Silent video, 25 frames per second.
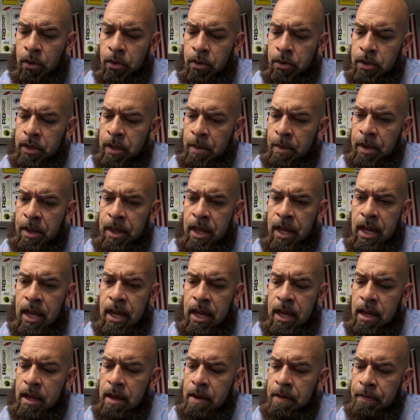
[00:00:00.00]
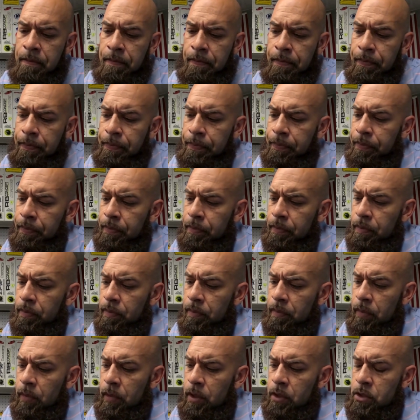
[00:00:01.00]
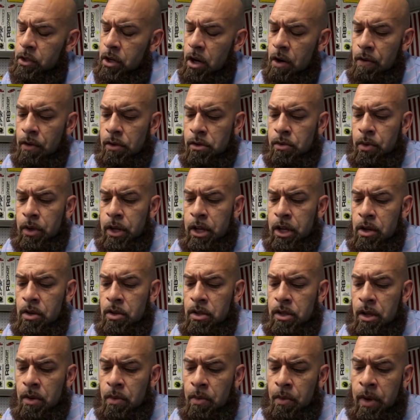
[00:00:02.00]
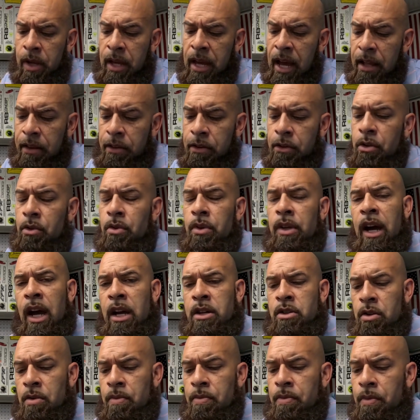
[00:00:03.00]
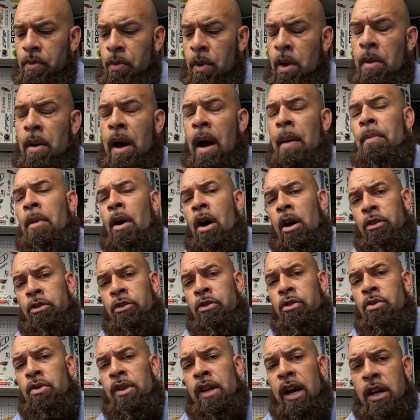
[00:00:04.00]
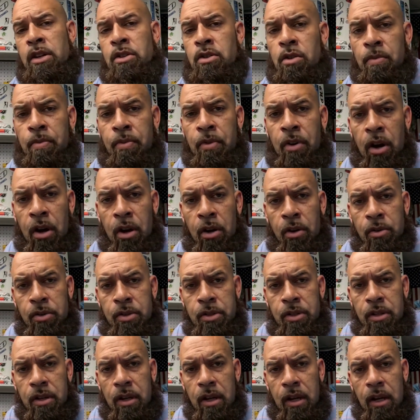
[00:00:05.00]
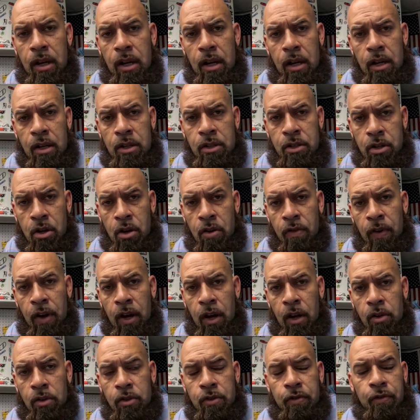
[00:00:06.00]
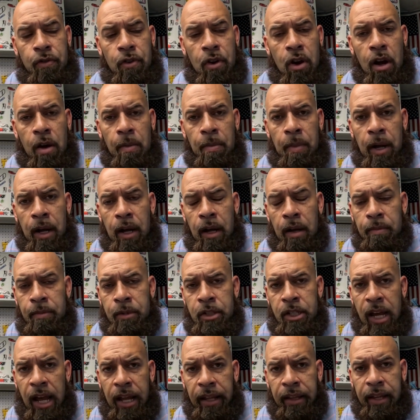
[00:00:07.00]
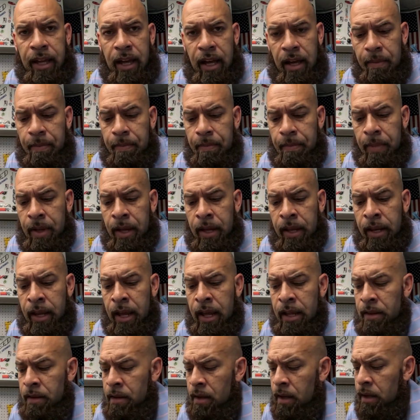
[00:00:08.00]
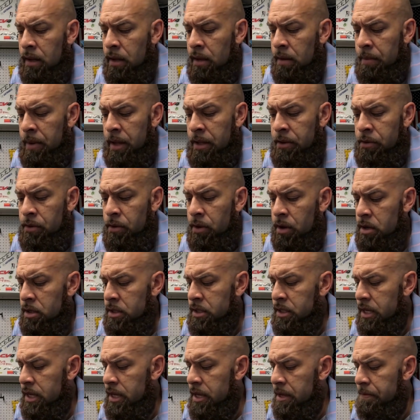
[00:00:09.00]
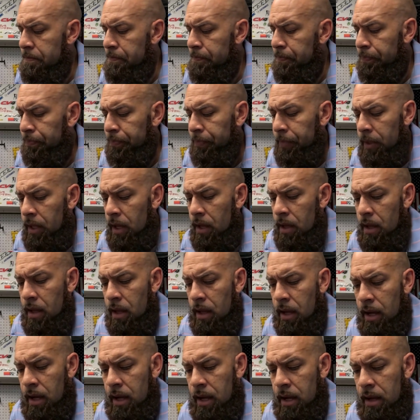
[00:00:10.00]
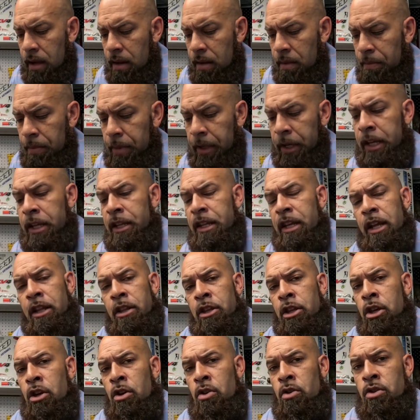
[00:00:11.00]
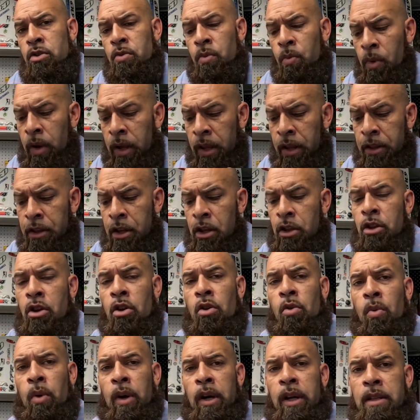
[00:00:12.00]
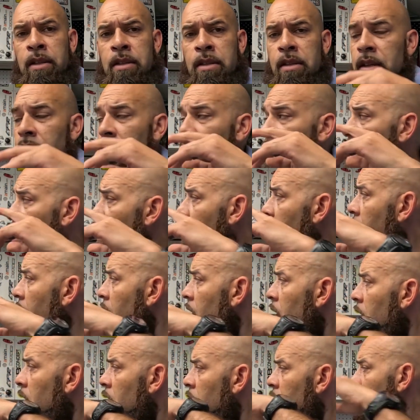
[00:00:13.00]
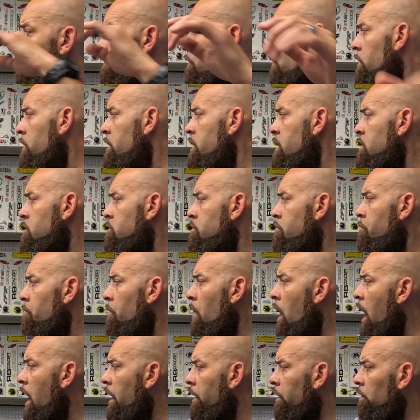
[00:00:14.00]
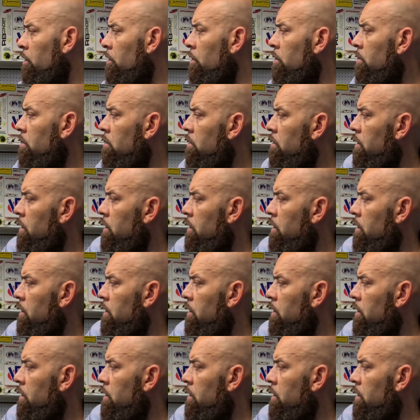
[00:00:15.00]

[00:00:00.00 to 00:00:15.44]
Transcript: some of the servos we're using, we got I bought two Nitro Pros servos from Chad Cup at N2RC, but he did use one of the new ones for his throttle